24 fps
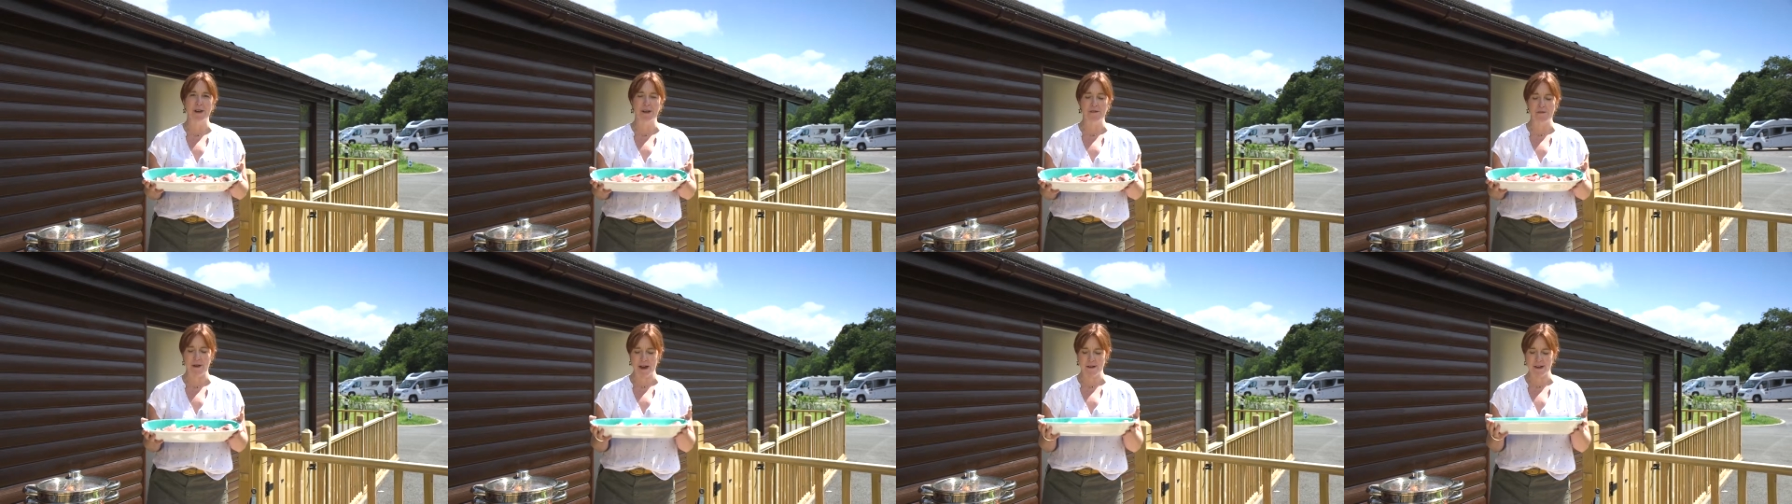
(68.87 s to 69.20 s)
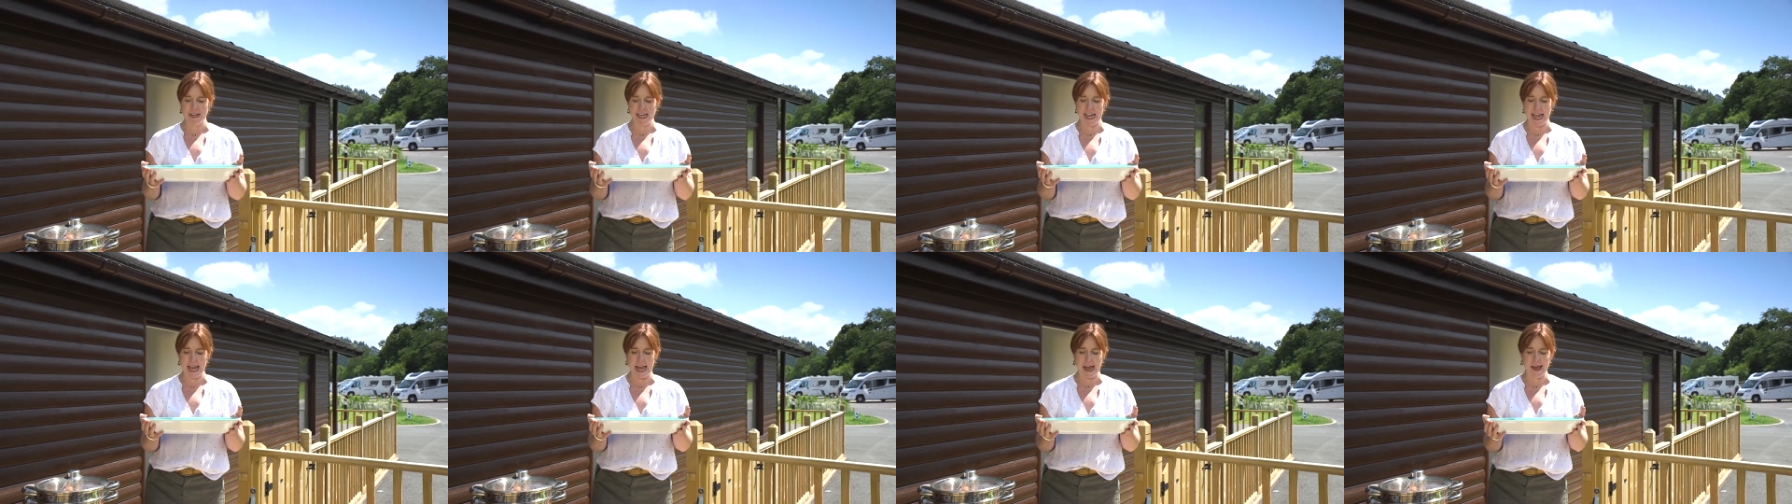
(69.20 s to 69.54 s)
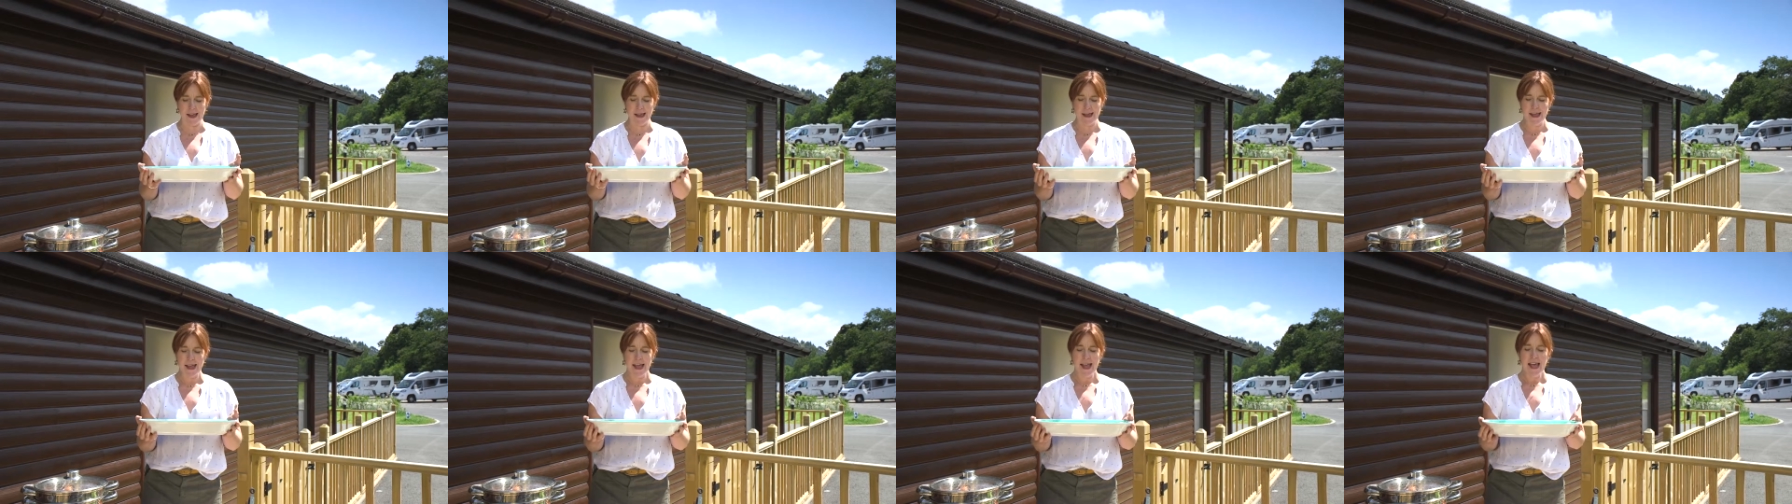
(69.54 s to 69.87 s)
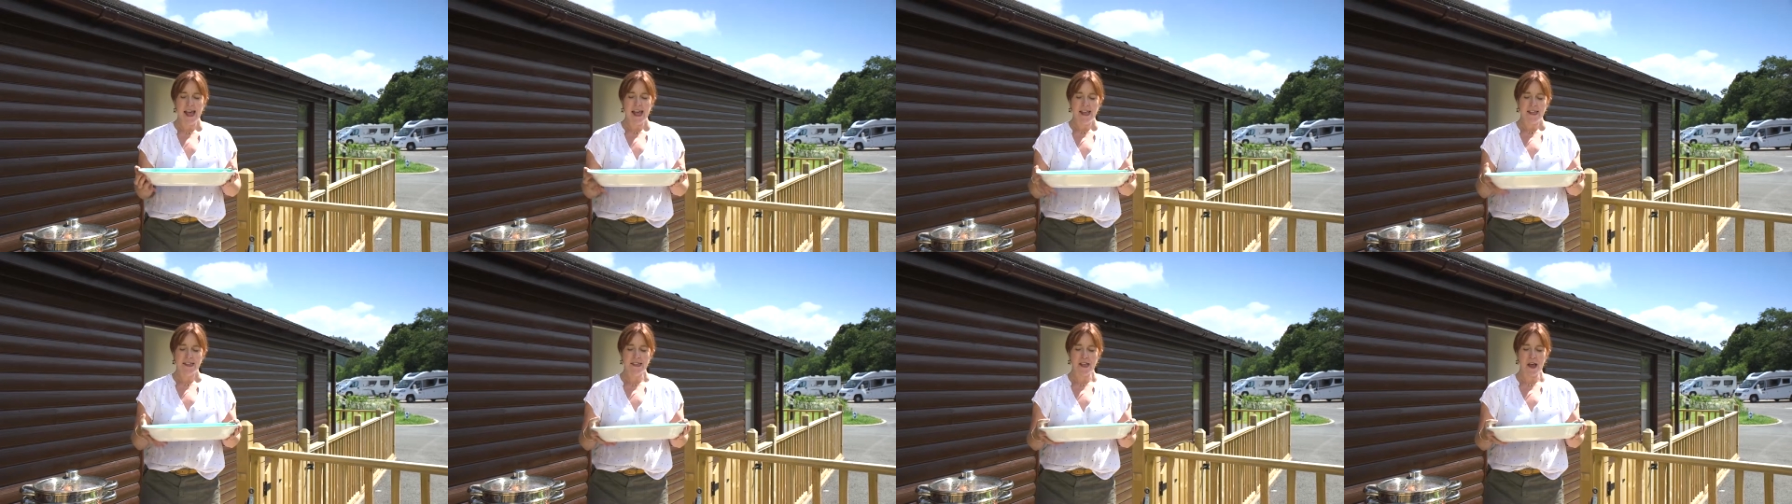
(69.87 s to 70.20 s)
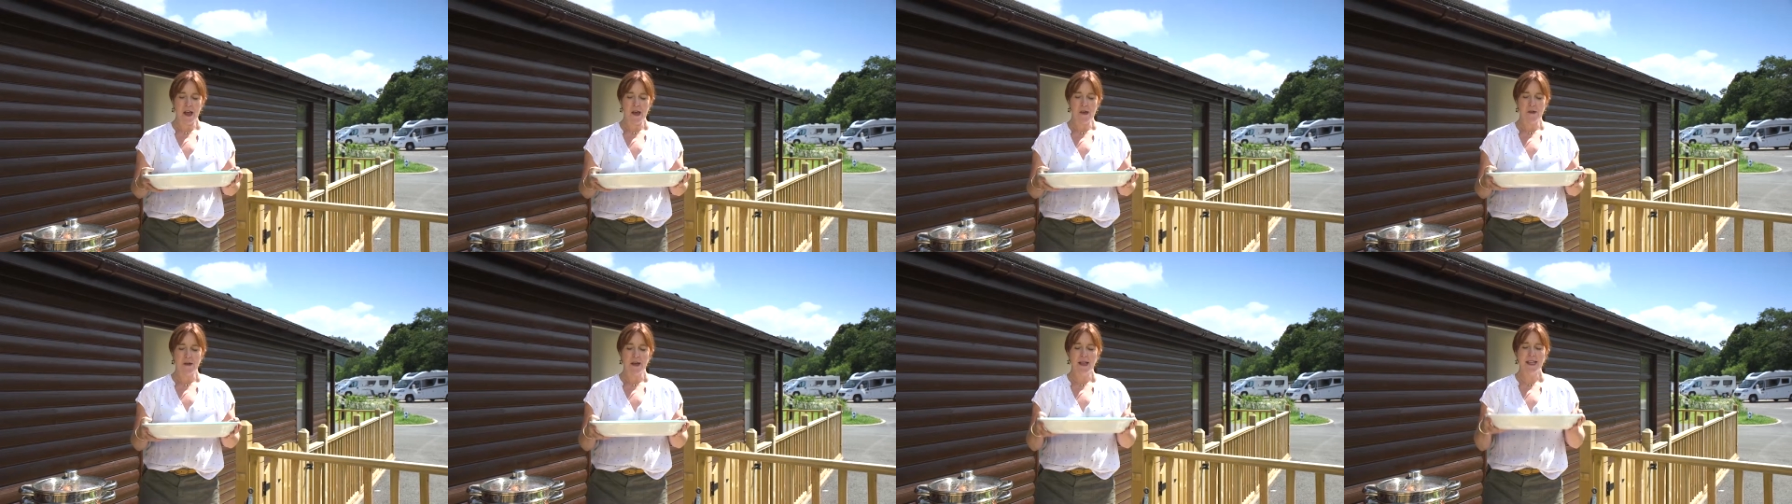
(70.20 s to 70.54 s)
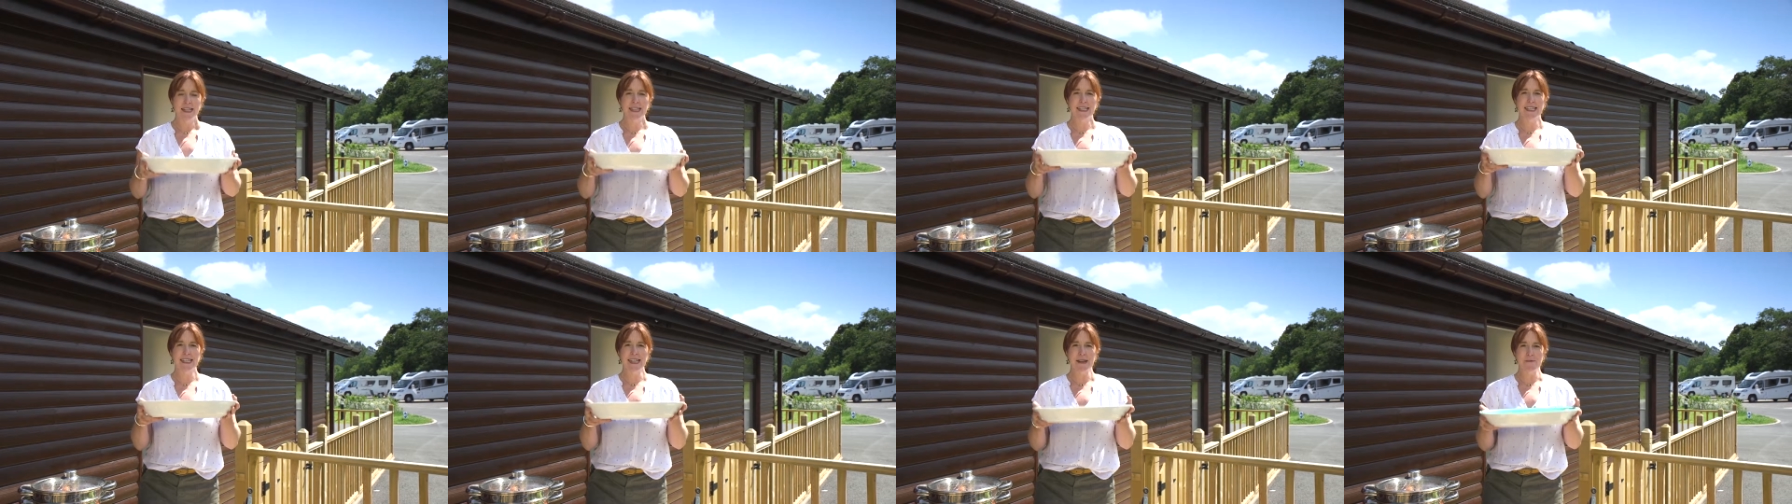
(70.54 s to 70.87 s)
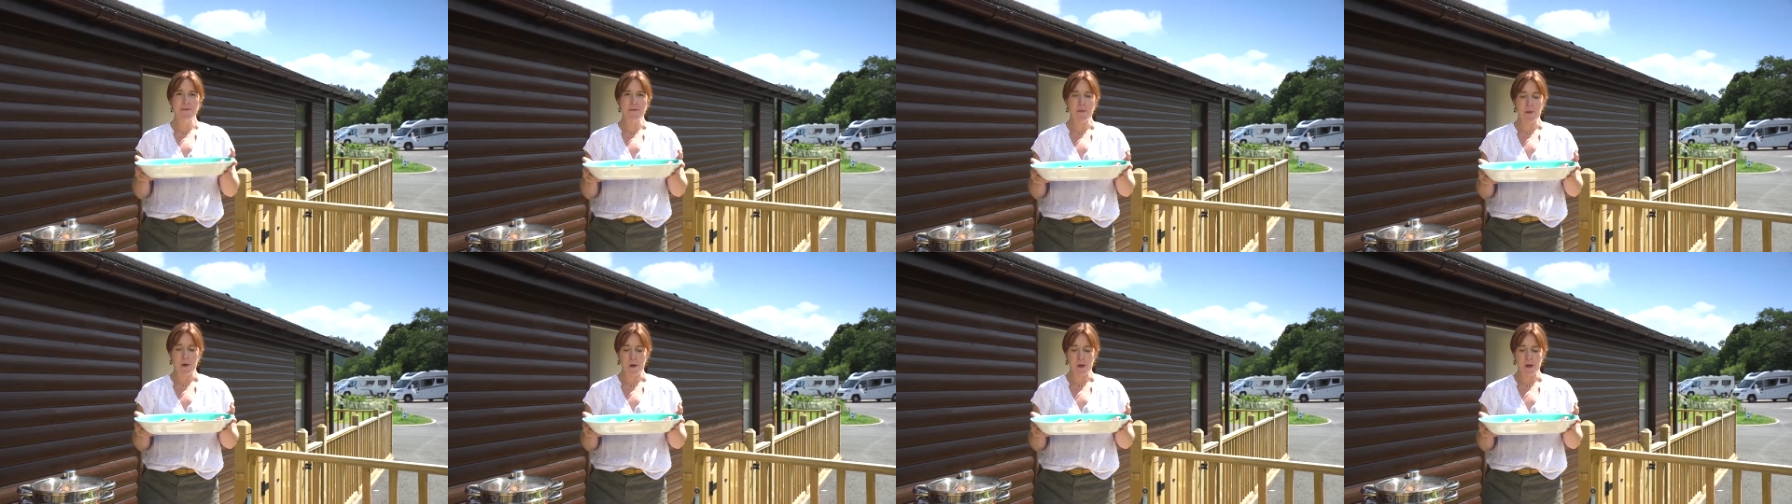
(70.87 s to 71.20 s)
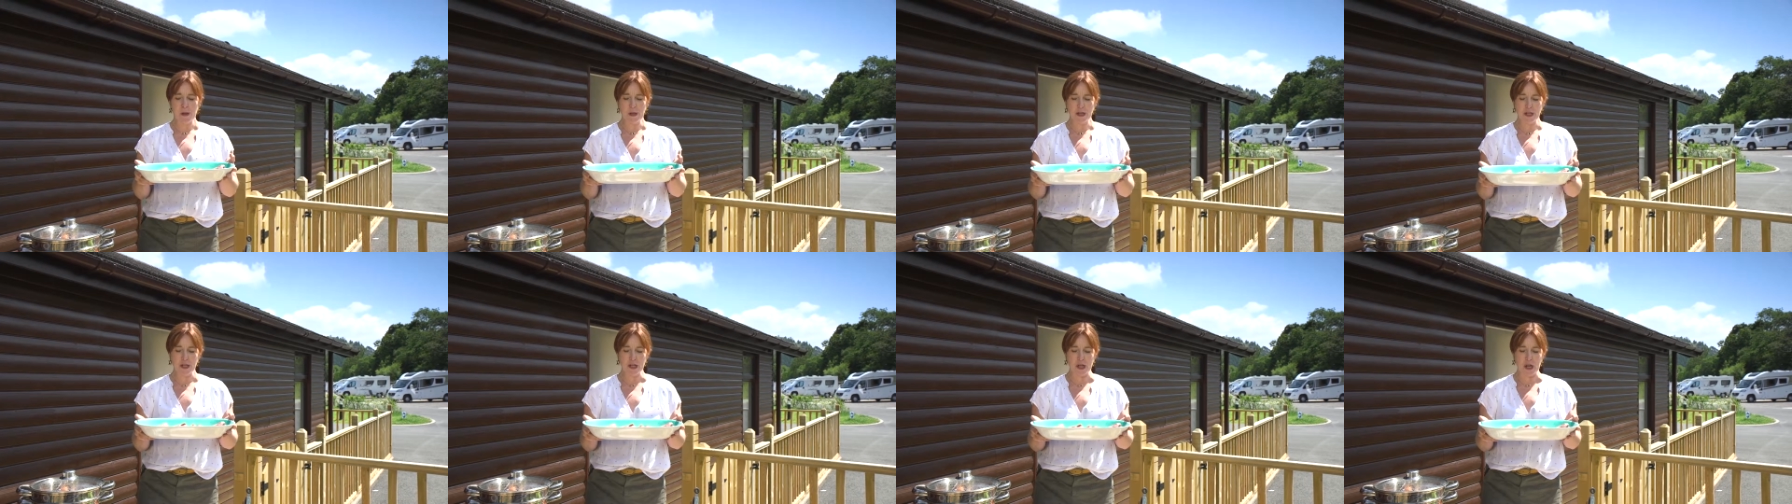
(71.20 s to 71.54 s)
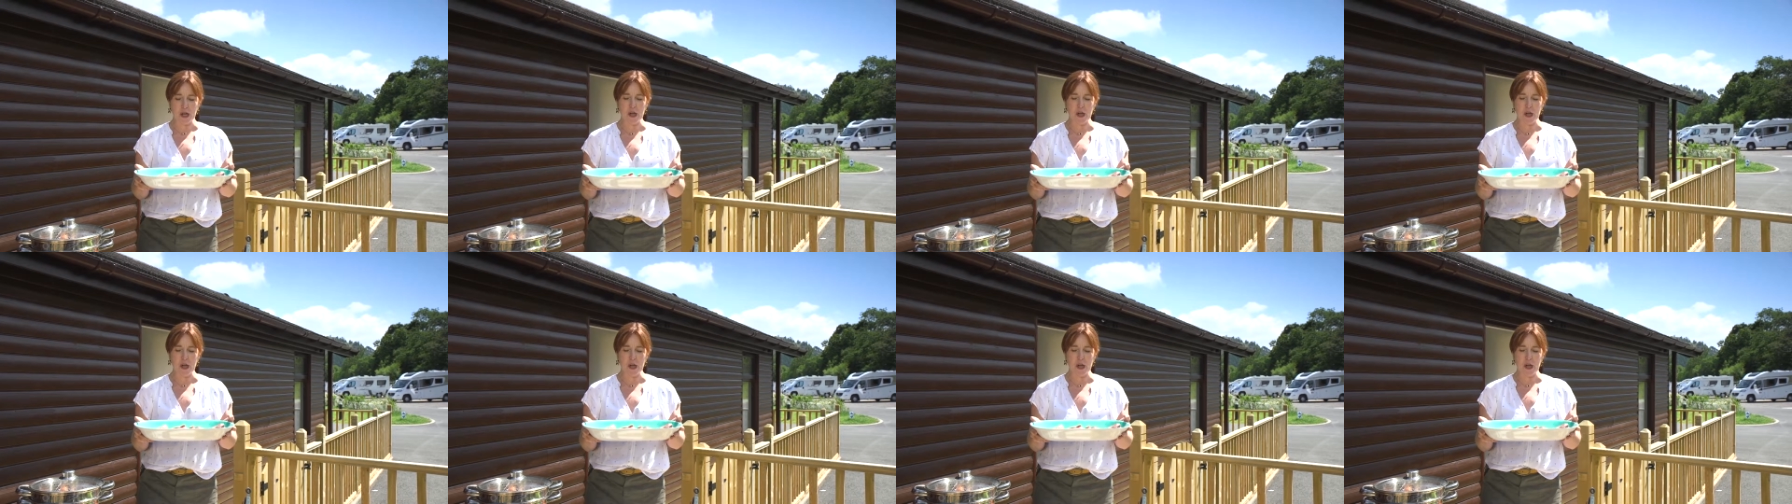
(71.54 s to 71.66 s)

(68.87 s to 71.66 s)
around here. So simple to